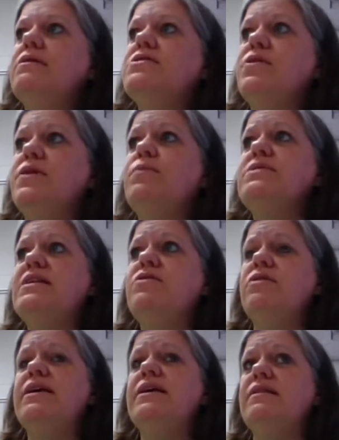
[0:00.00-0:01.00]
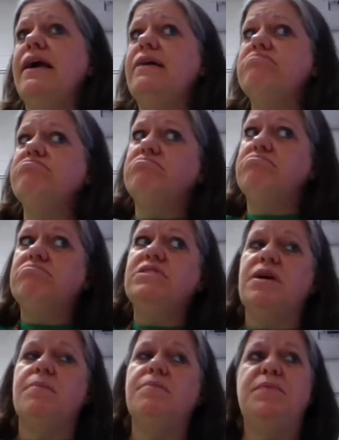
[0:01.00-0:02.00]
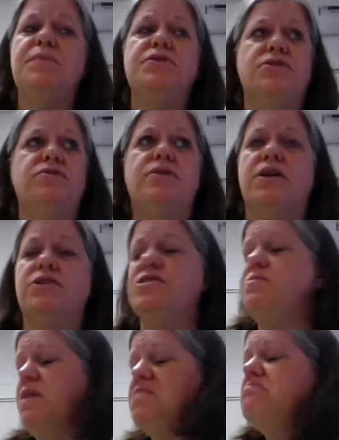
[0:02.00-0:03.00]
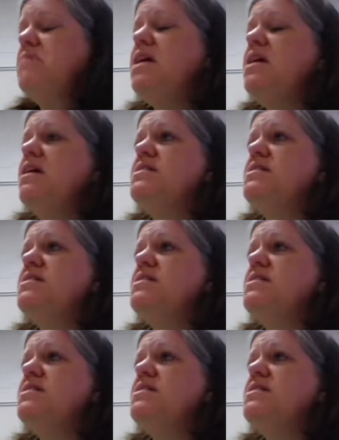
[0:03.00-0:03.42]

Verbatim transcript: So he was literally like some people do, not just men.